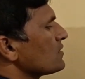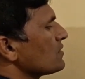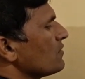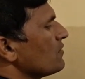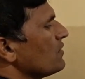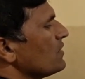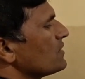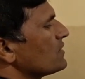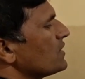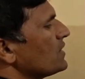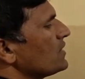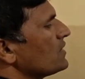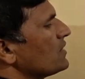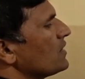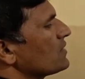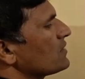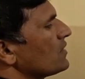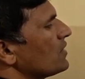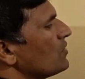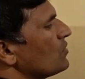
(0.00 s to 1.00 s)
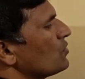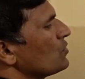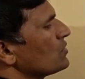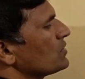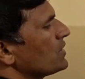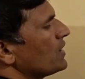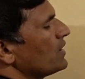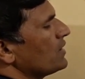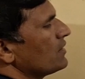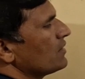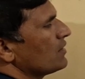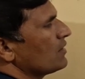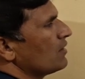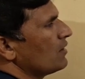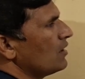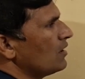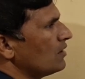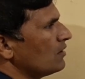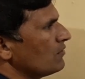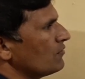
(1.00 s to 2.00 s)
So we'll see the solution,
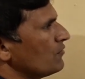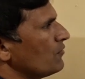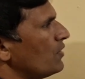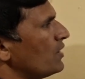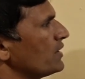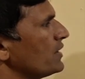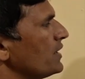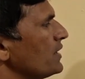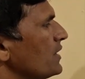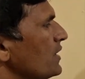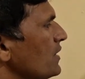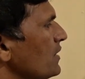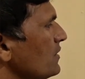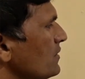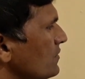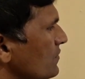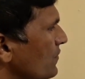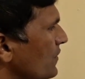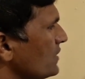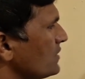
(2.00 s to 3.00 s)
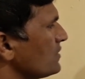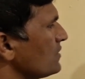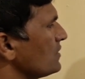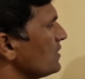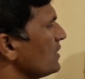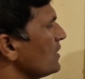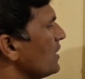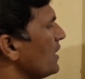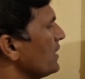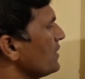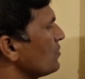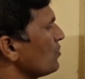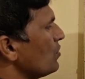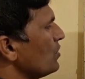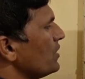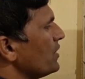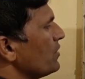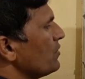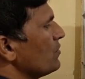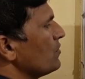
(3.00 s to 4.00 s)
what it is. First thing I
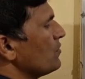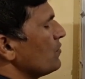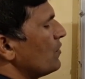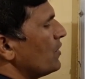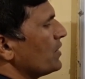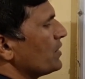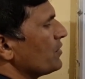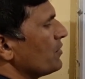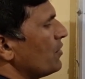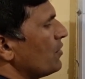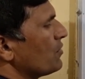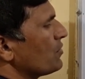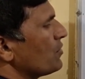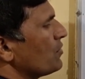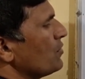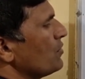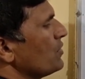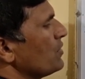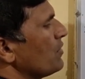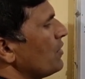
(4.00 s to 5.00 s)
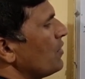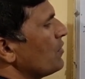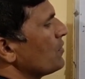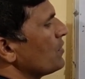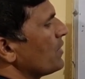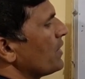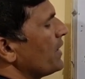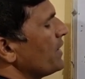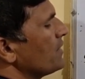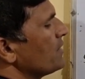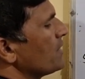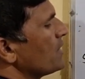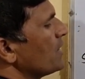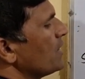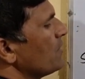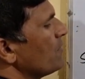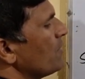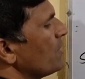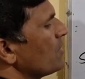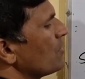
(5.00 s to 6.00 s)
told you, what you have to do, you have to write the
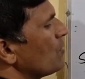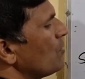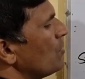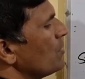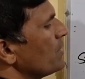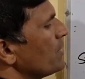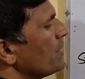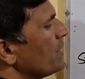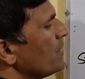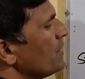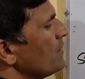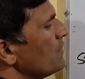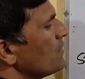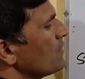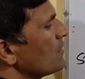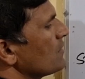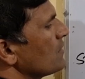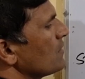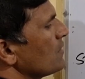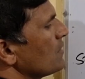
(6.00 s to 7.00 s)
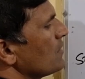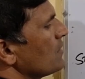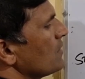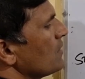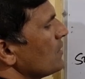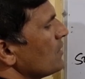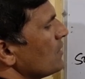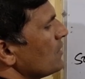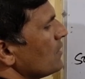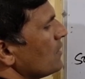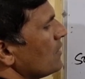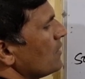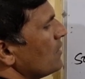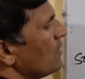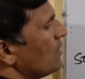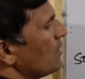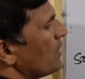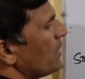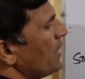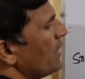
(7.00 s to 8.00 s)
given quantities.
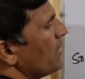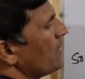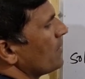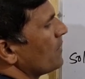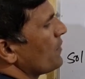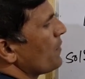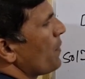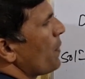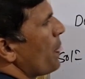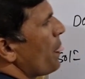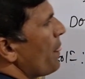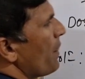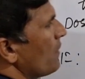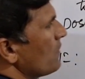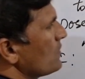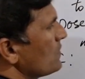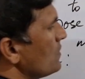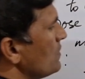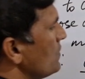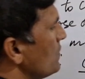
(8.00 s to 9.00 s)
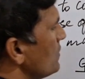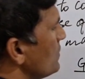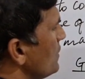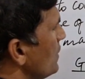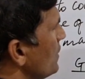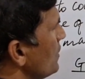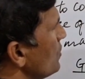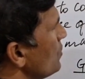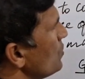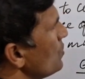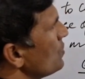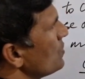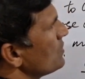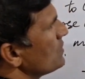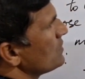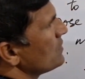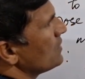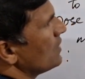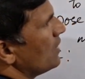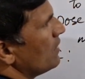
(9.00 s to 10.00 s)
Okay, so the
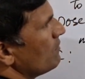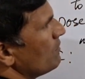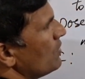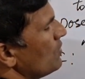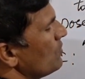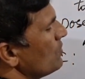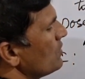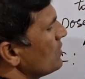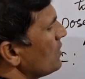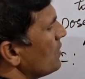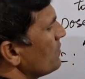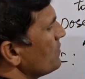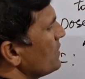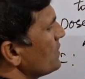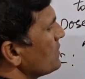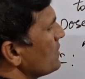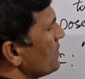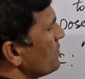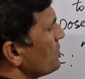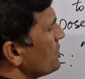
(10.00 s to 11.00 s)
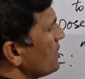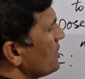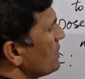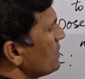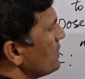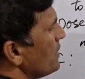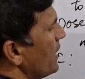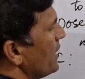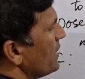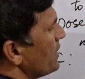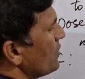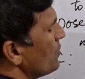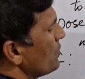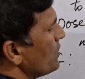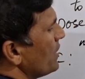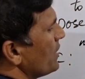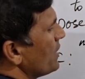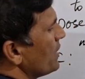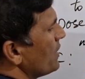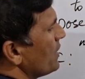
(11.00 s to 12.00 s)
dose, the amount of the substance that
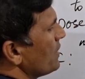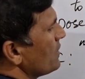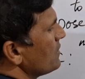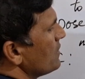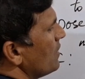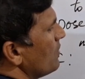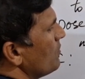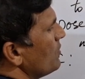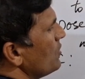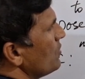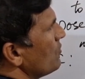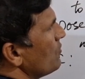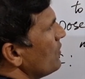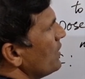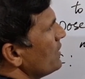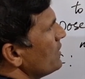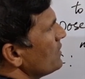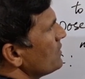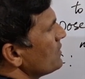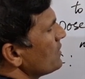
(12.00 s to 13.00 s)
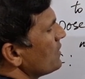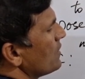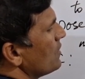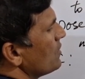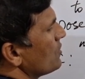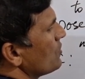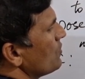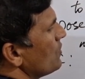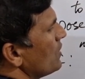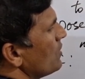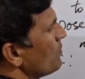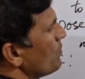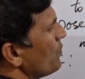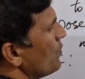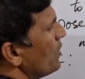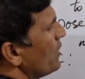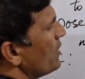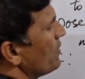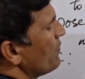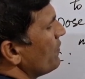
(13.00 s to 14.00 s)
you take it as W1 is equal to
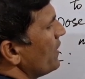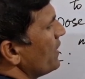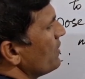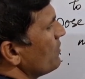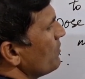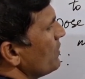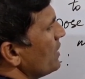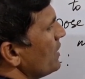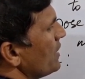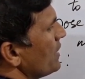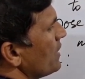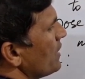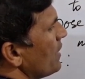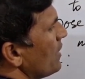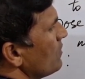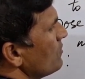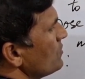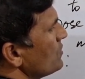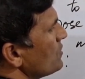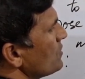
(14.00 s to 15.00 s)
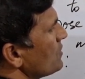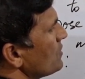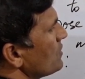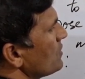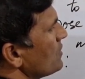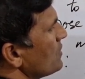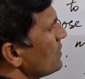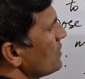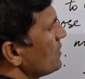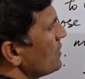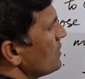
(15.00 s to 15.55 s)
1.5 milligrams,